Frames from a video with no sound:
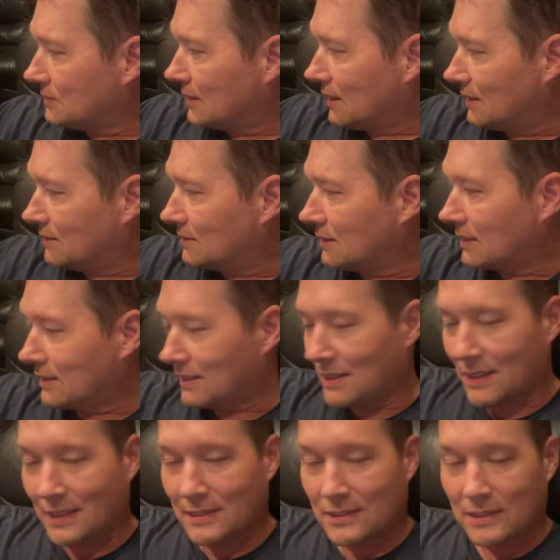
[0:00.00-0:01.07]
Yeah, yeah,
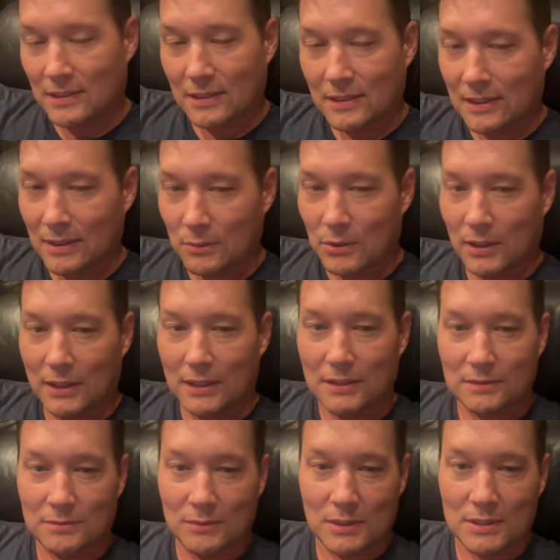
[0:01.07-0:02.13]
it
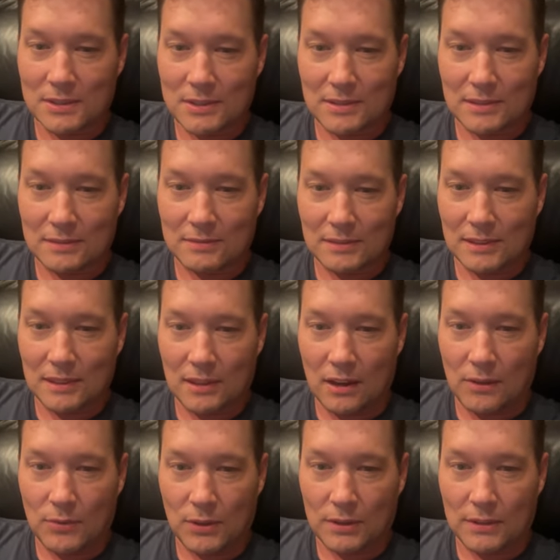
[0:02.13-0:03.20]
really was uh,
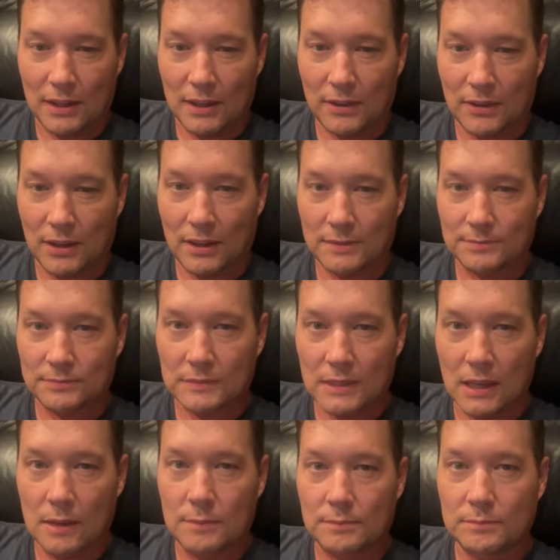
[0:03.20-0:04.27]
awful. I thought.
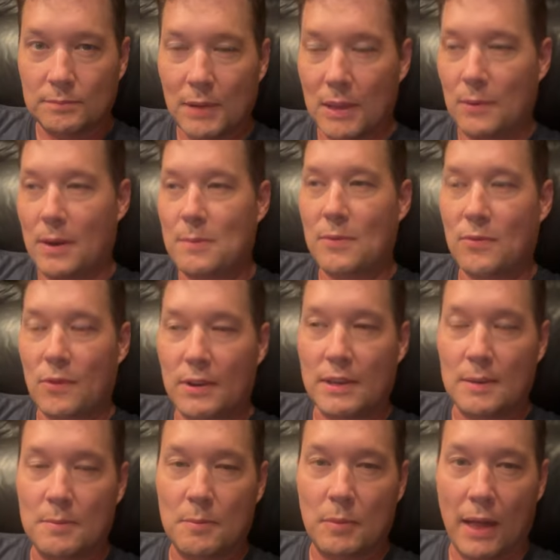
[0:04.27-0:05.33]
Um, by the way, before I
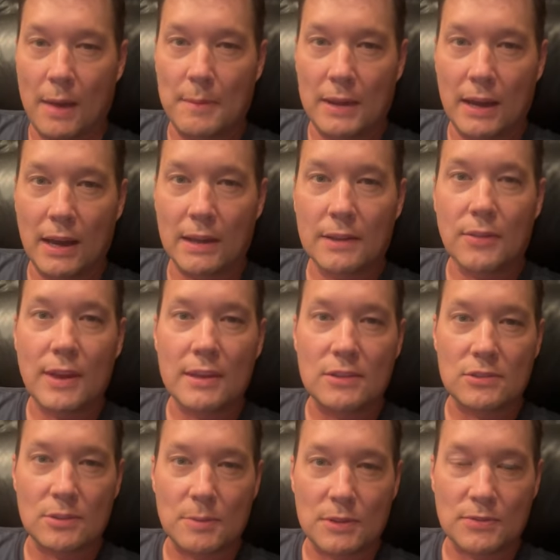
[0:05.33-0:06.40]
keep blabbing on, thank you
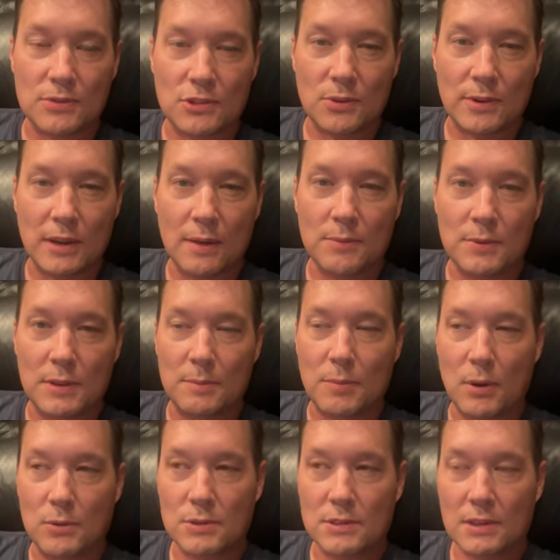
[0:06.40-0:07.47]
so much for showing up for the
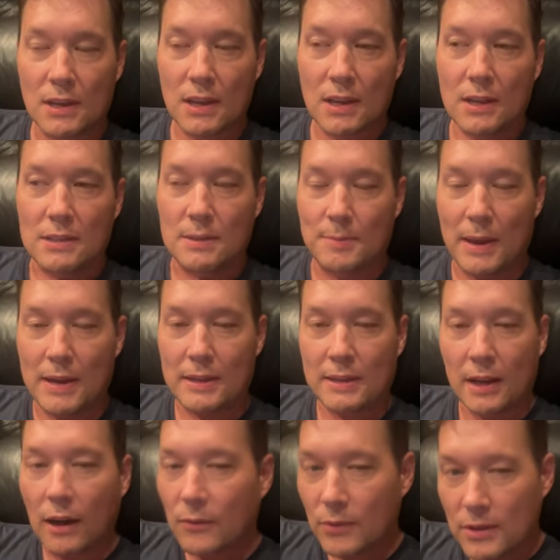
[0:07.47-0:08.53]
post debate
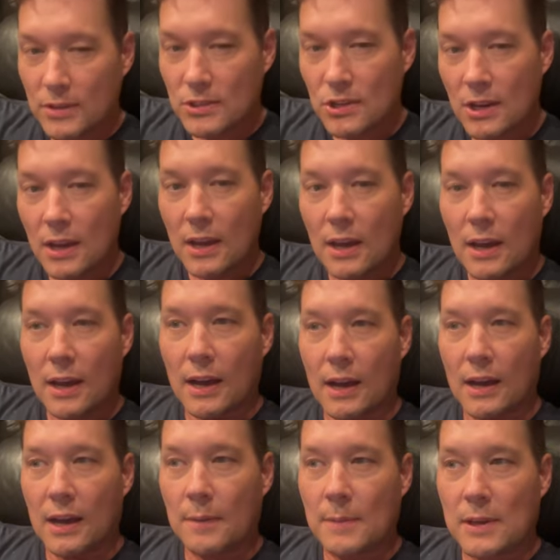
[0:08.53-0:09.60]
coverage
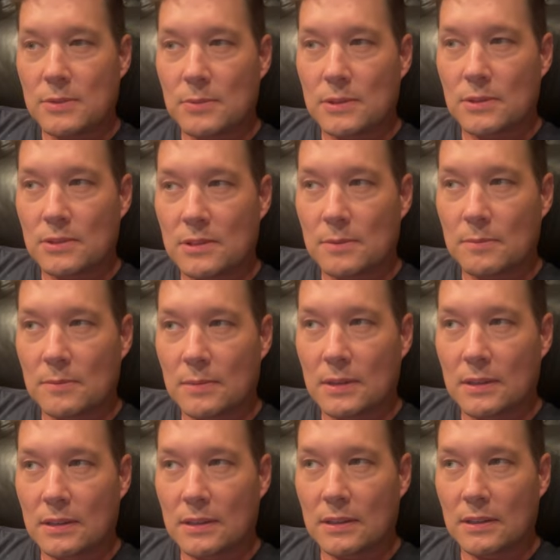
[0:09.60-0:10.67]
um, as we do some
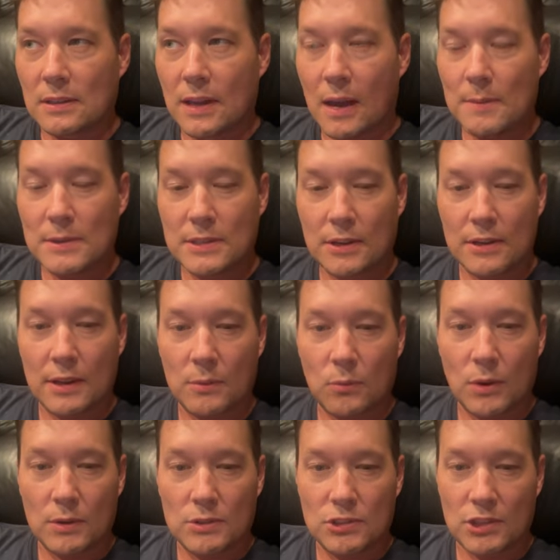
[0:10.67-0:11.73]
uh, commentary on
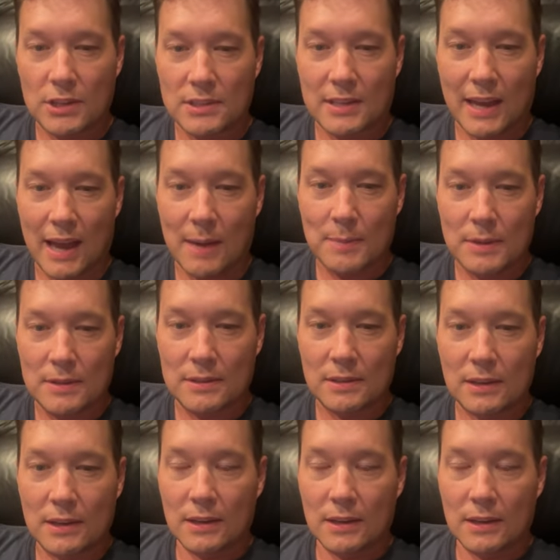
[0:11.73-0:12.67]
what just happened